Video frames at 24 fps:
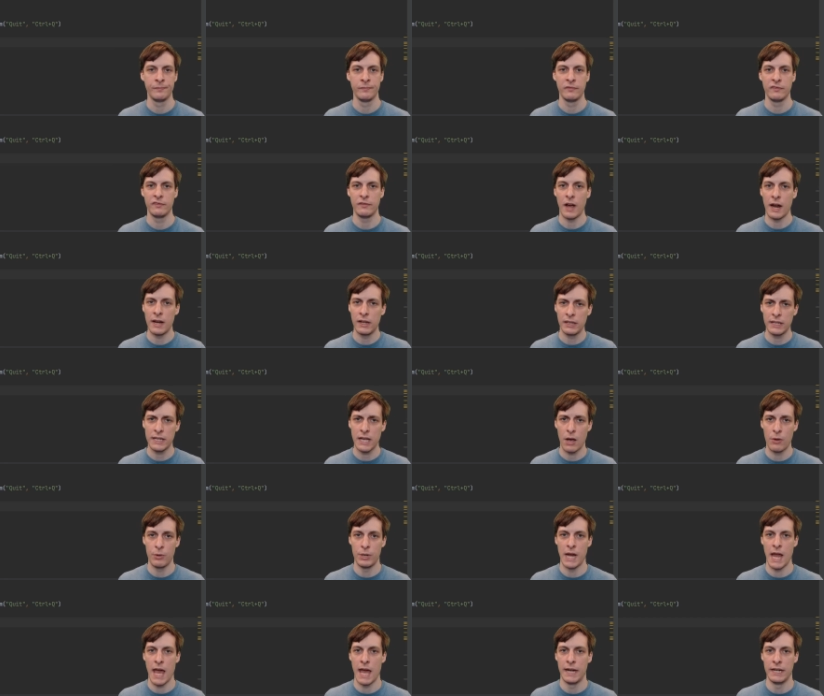Finally, I
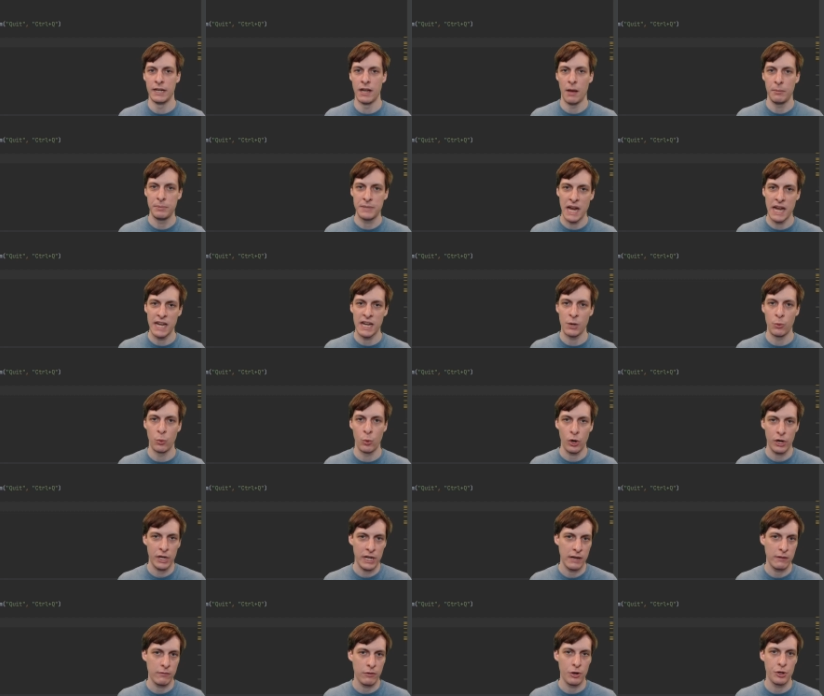would add an updated
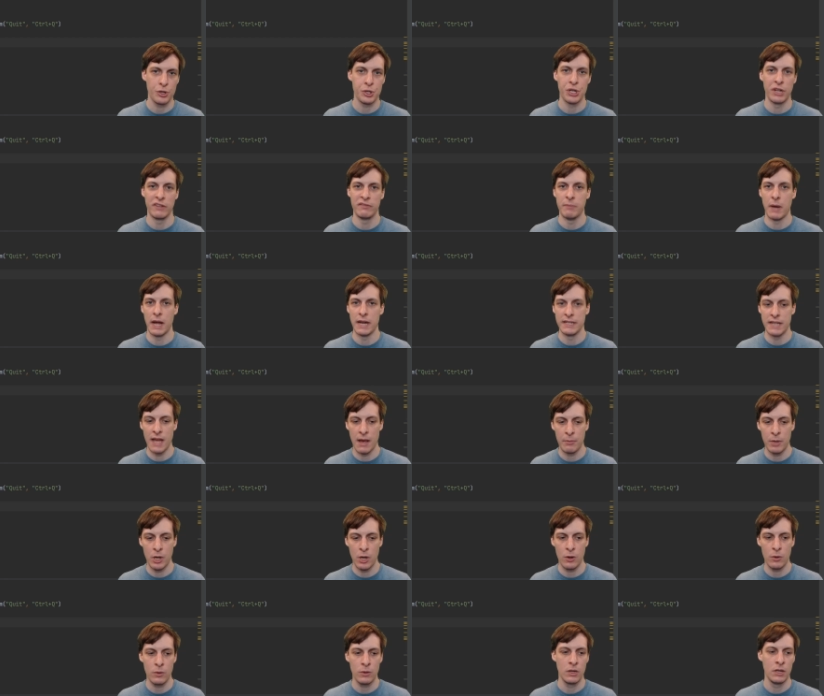working version of my
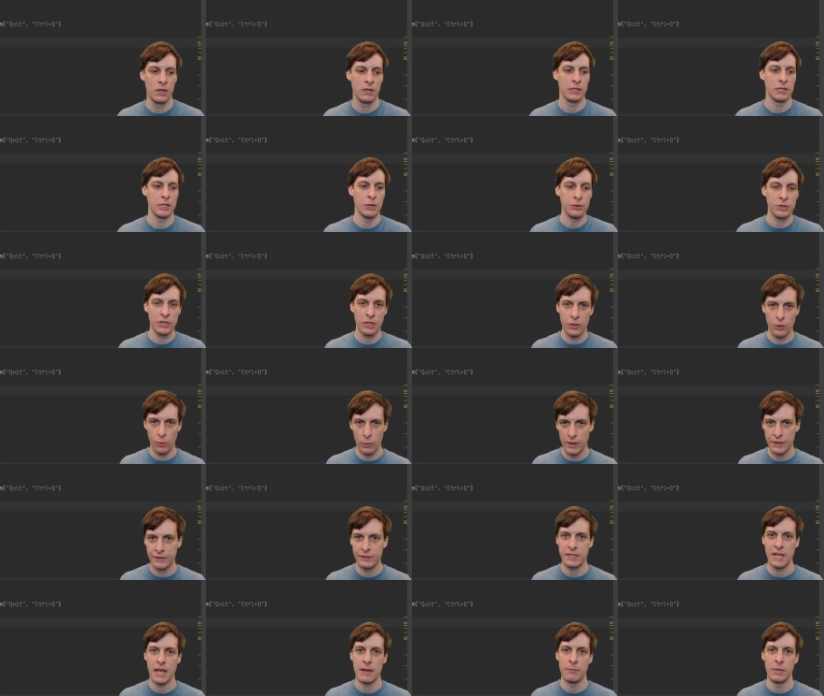demo using the with
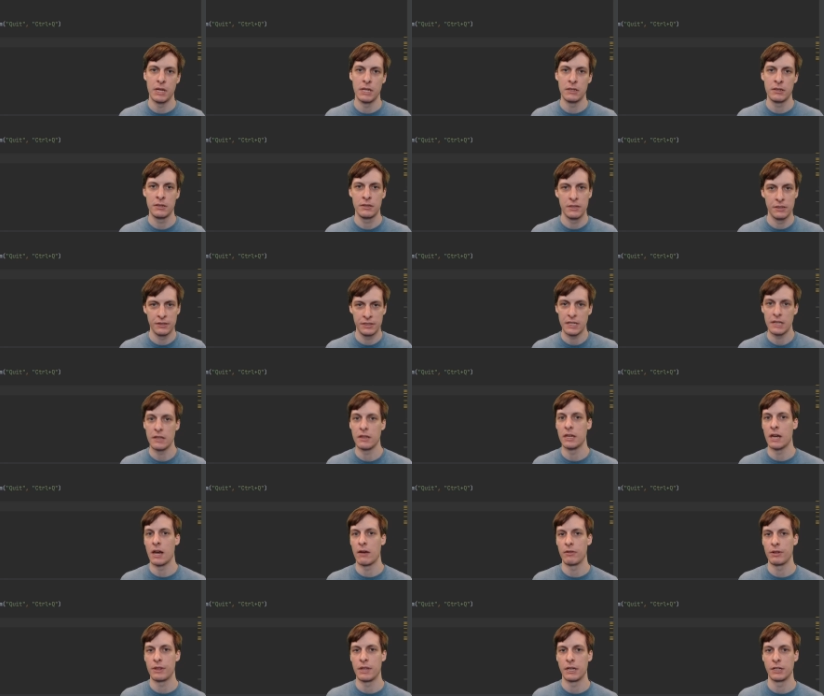statement to see that
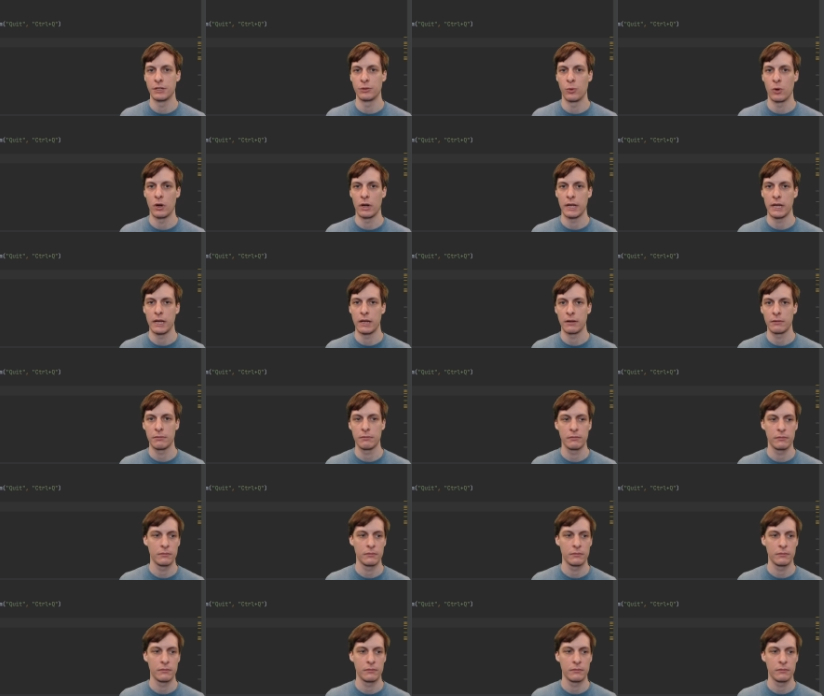everything is working.